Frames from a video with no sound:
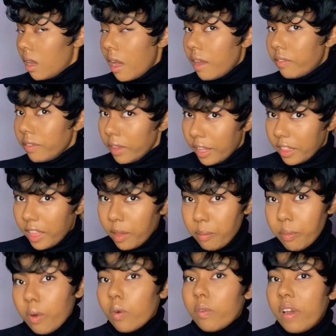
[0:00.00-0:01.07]
I feel like they
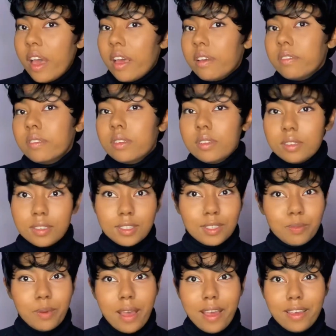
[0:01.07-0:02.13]
both have
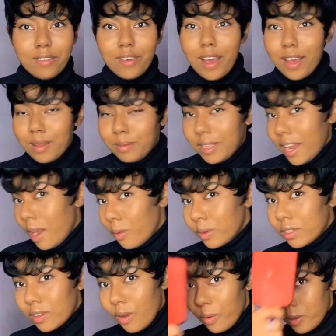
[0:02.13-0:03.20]
spy vibes that I
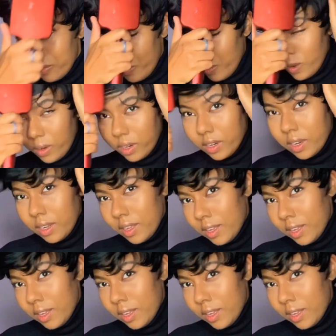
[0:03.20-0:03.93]
was going for.